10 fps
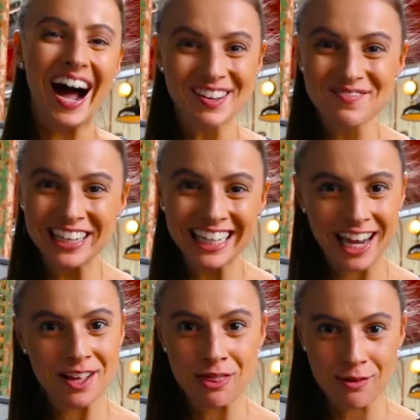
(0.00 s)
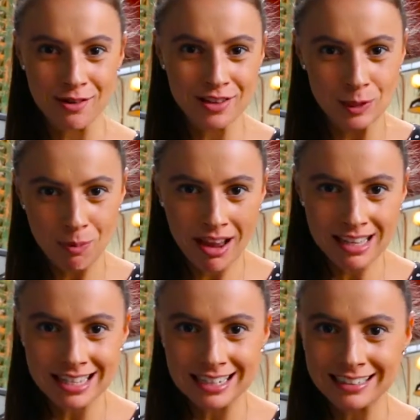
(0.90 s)
I've been getting through this
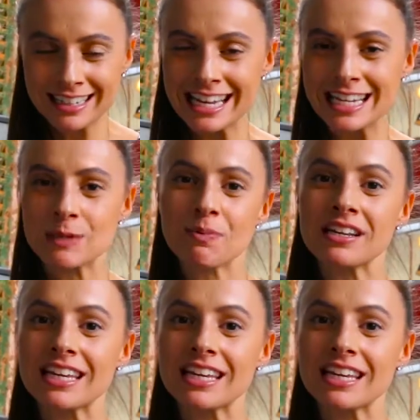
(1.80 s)
pizza. It has been